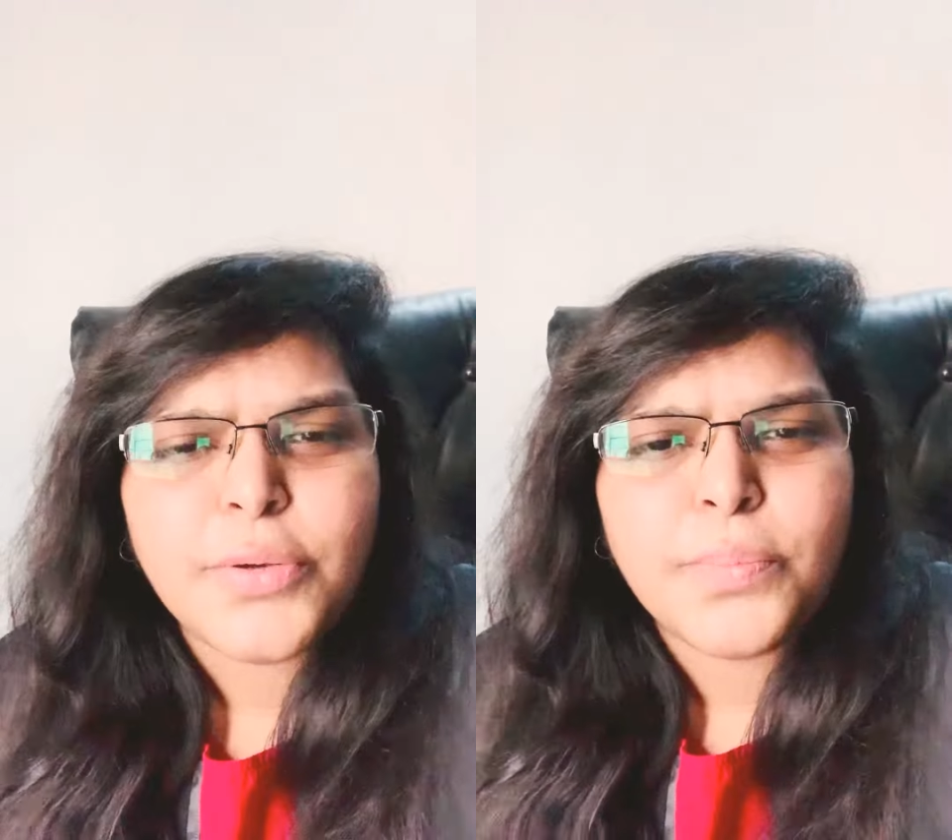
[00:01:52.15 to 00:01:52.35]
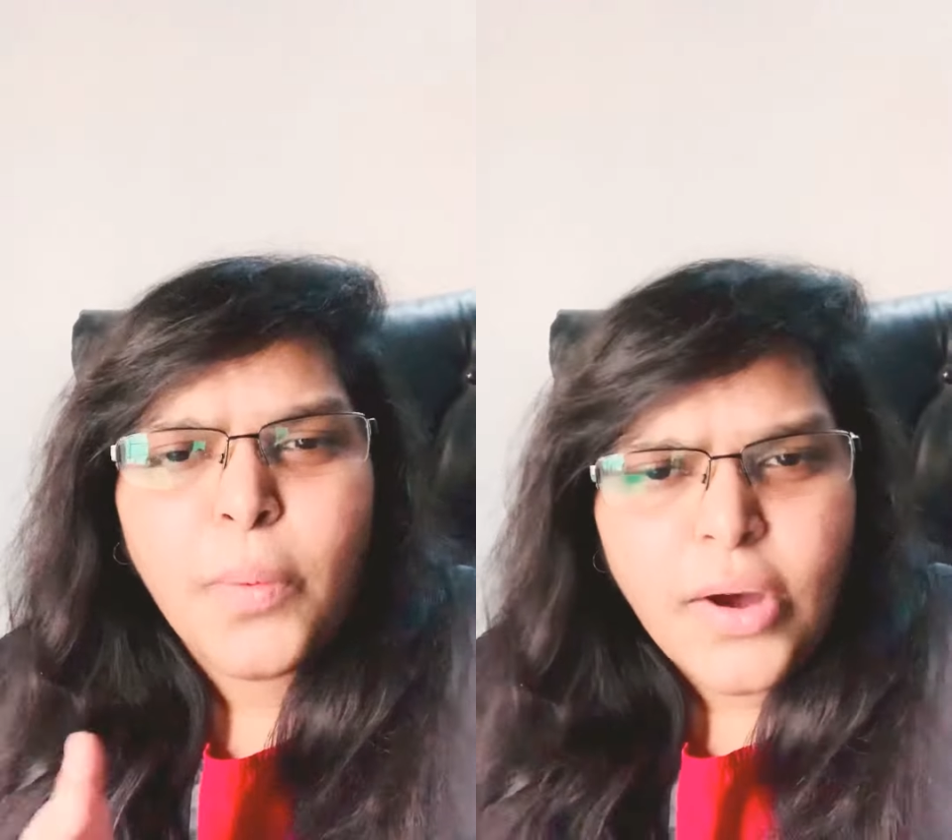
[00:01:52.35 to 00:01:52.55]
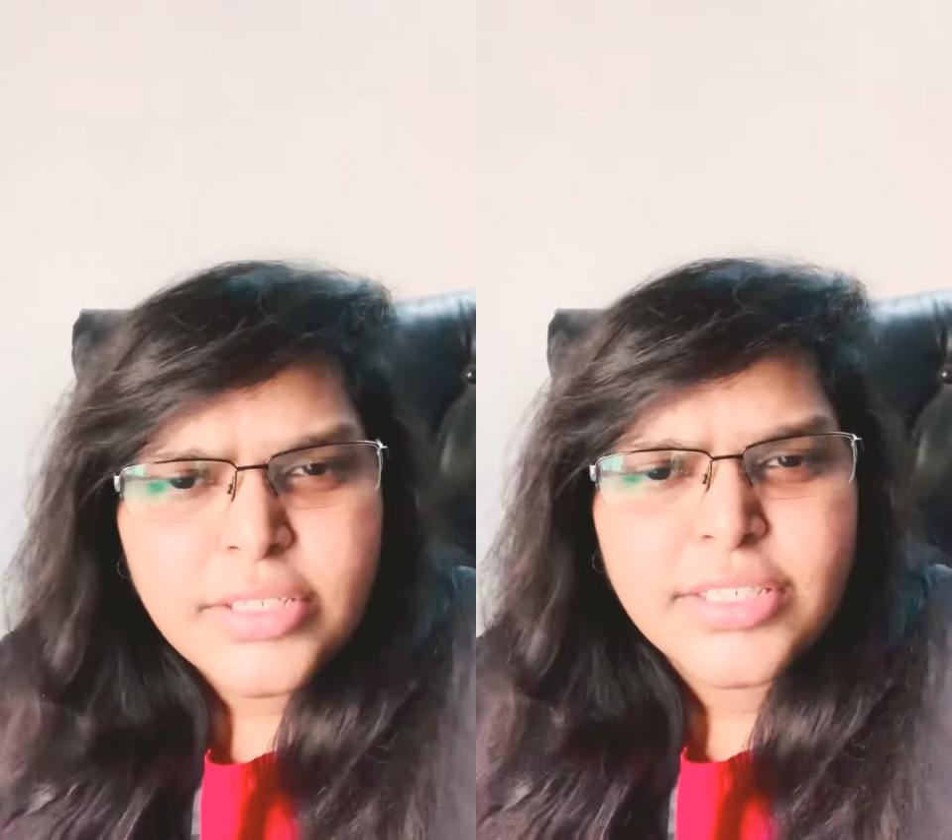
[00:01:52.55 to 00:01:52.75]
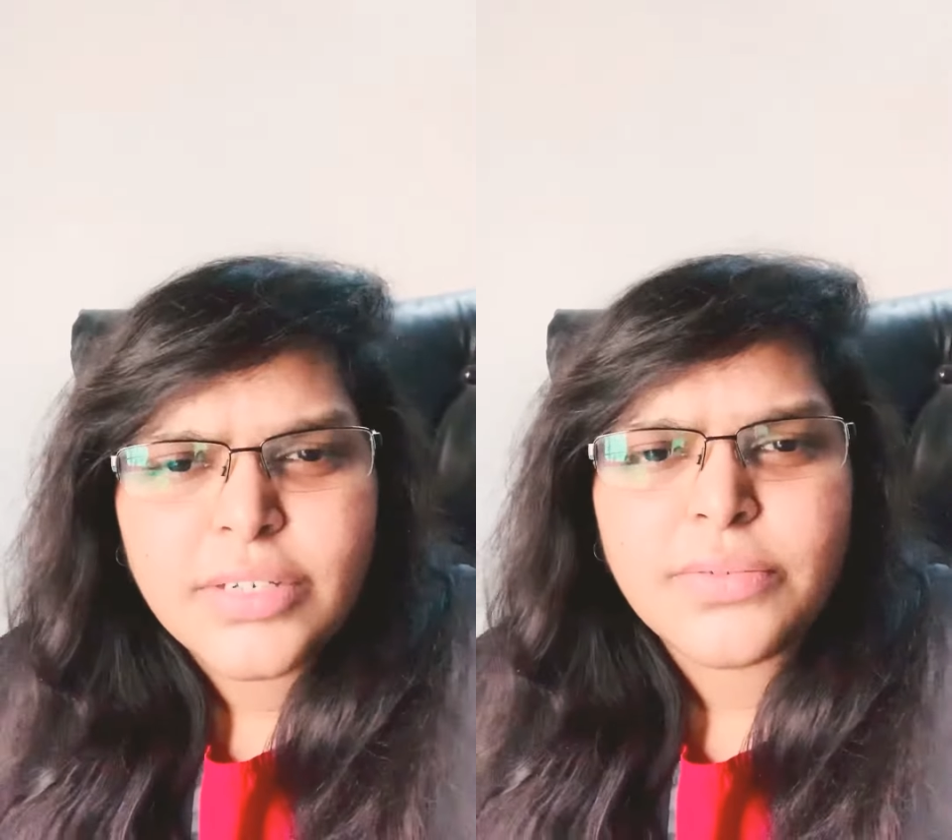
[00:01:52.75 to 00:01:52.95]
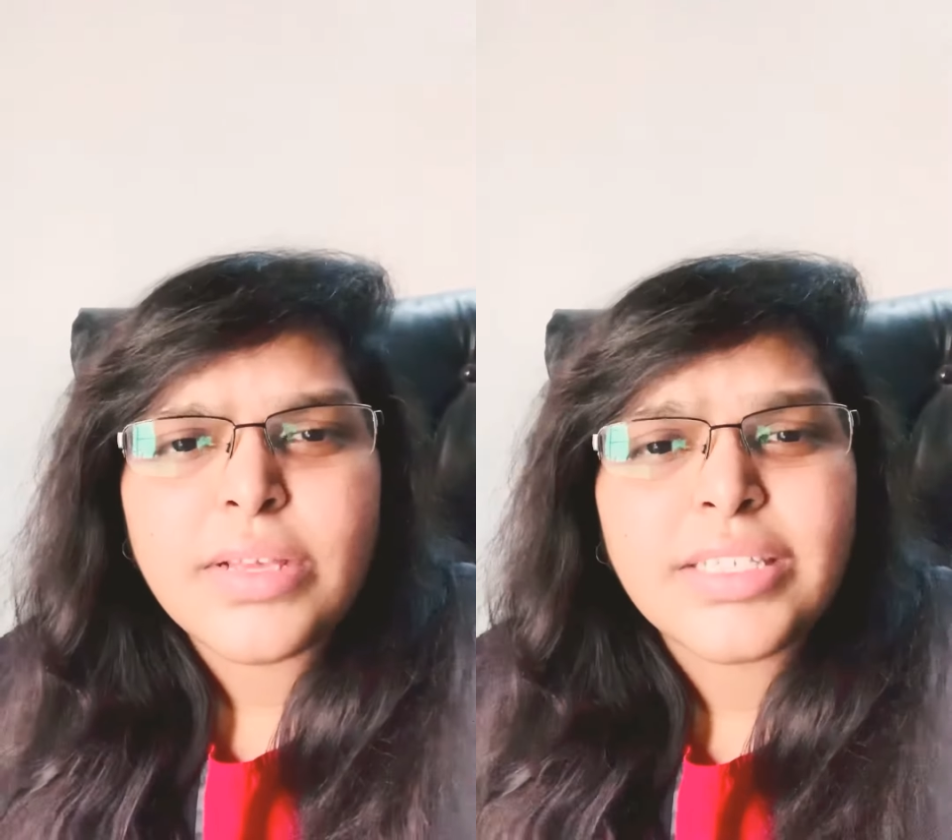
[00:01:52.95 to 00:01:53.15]

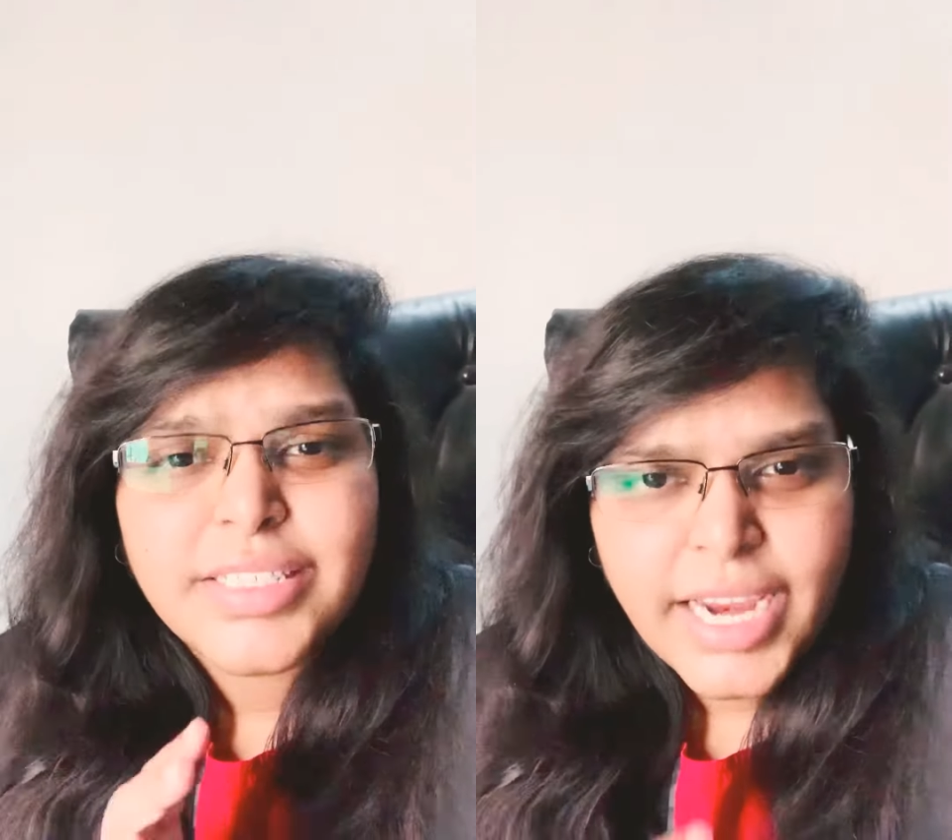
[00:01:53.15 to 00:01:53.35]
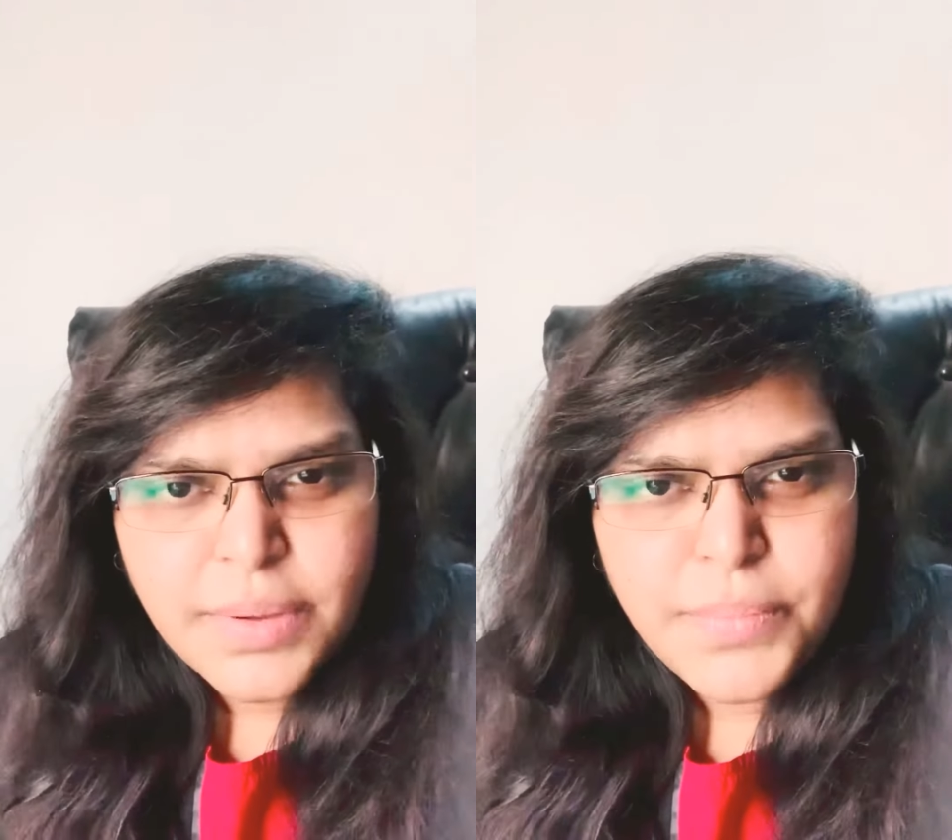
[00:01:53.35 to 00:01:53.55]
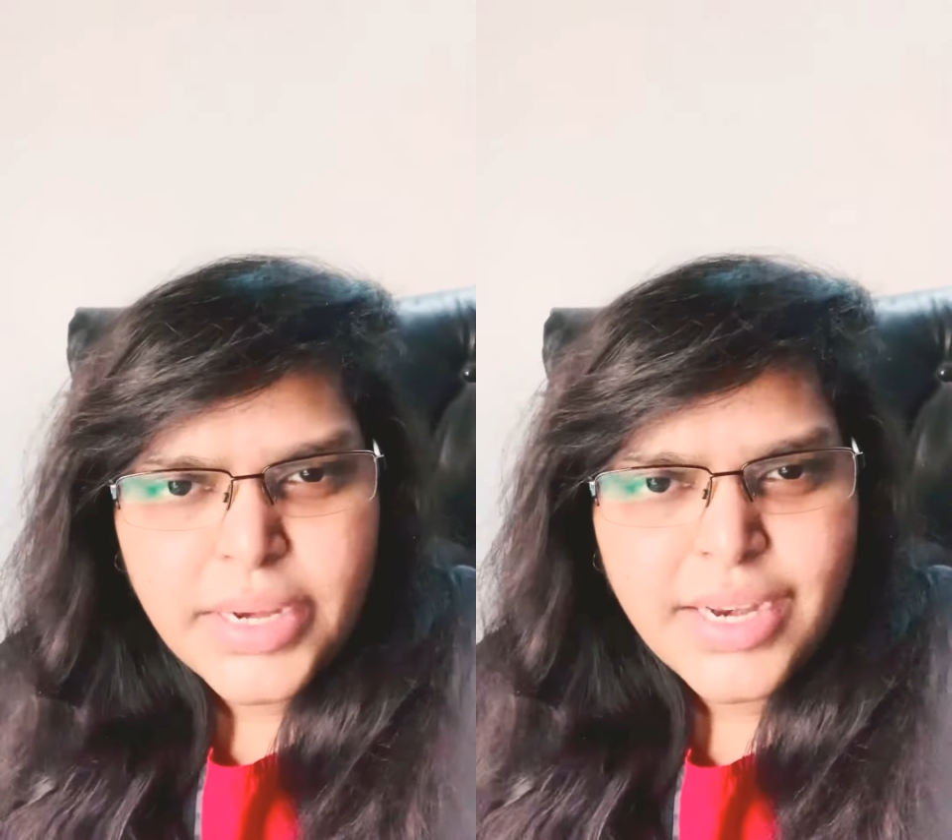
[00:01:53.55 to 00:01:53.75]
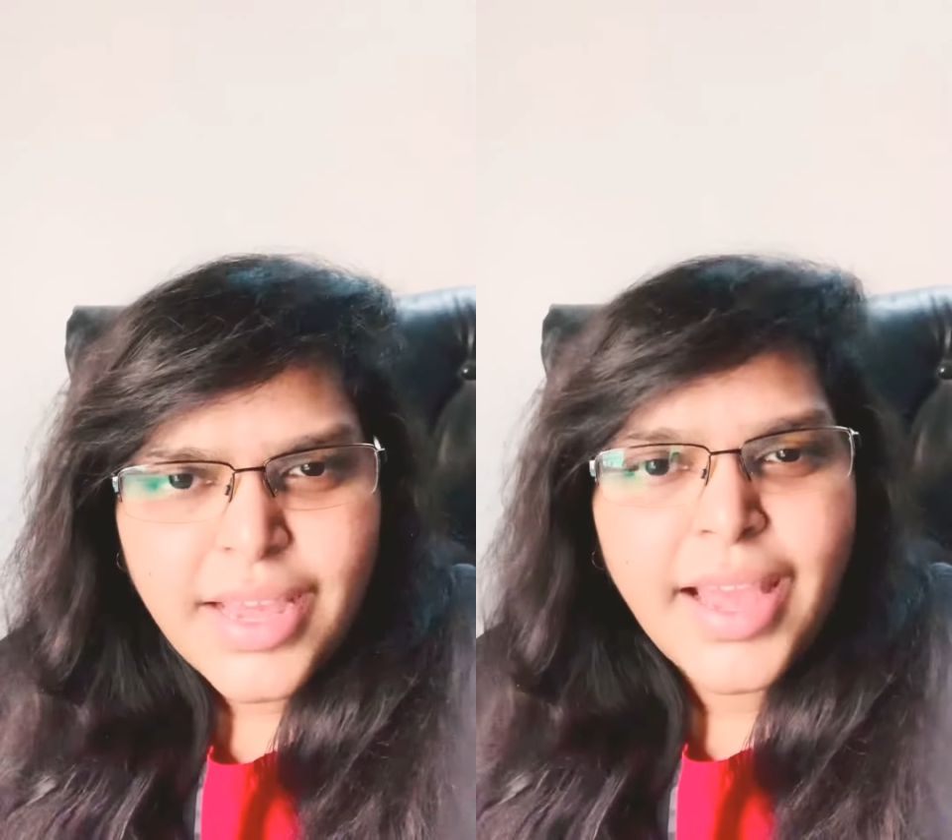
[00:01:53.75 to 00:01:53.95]
positive statement